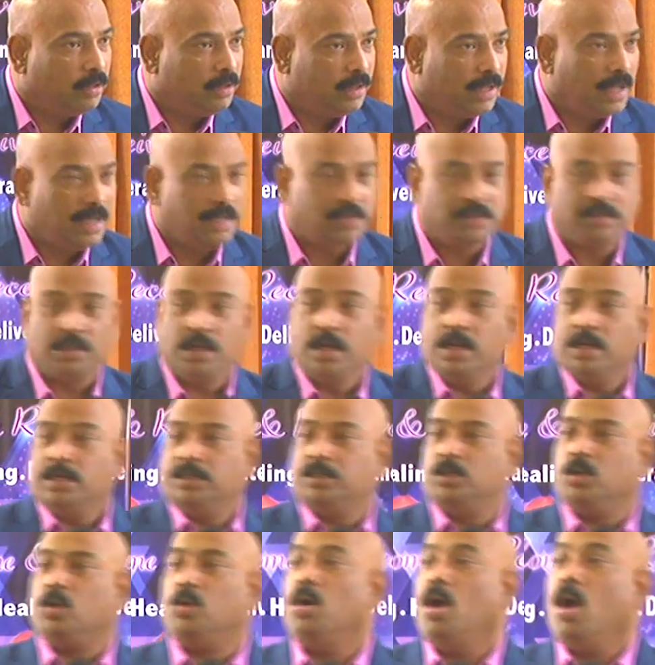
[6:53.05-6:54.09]
Yes?
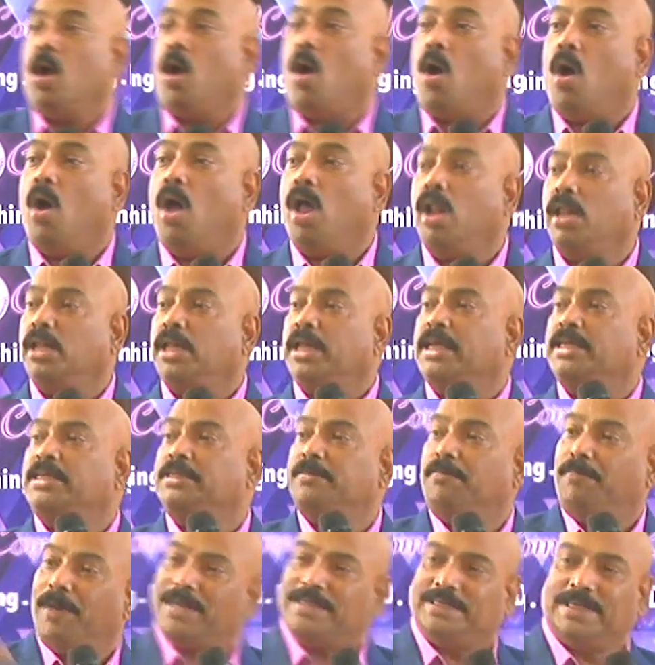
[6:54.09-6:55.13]
So, all these
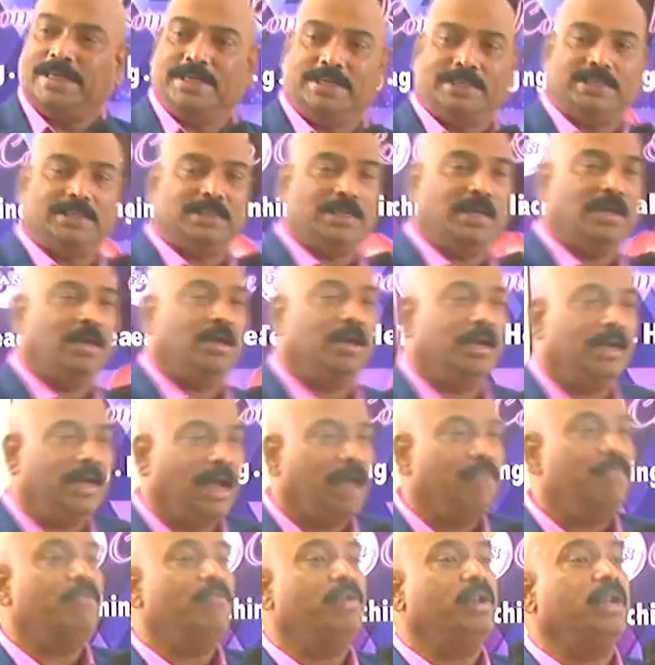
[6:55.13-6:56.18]
blessings.
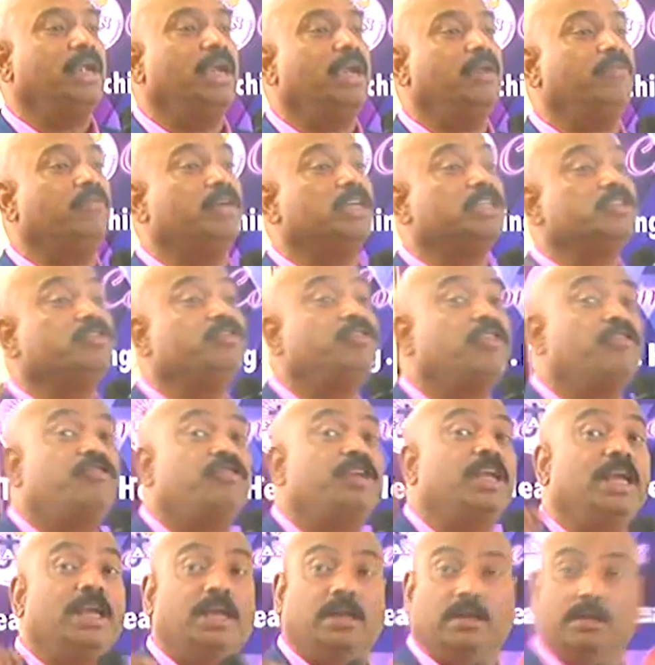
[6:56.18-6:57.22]
Now we will read verse
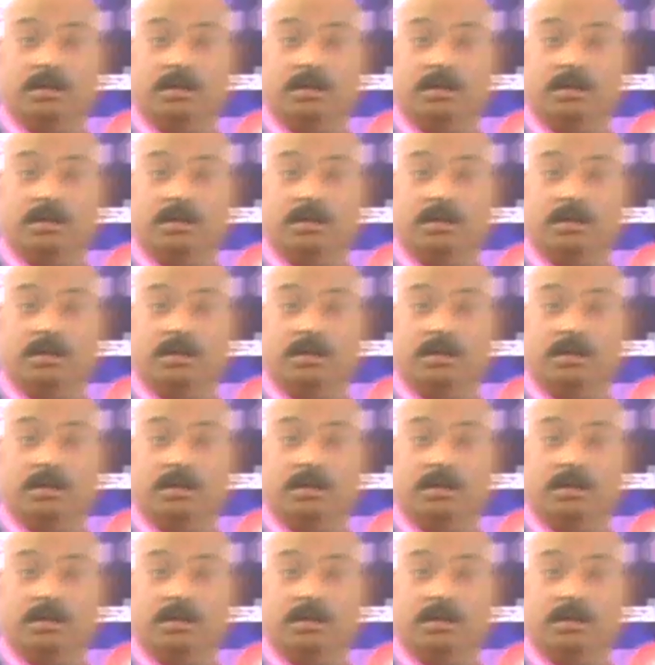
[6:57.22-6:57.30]
15.